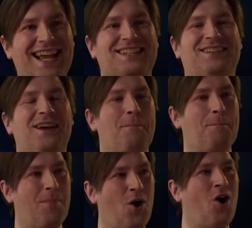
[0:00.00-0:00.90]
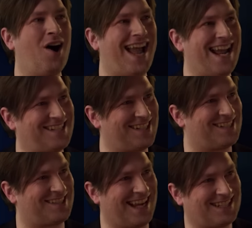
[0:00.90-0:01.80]
Yes, more
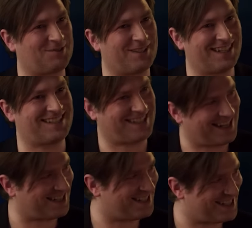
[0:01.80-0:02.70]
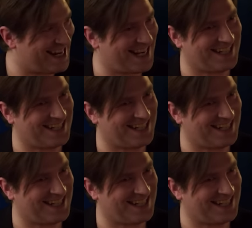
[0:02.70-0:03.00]
S's. That's what that sentence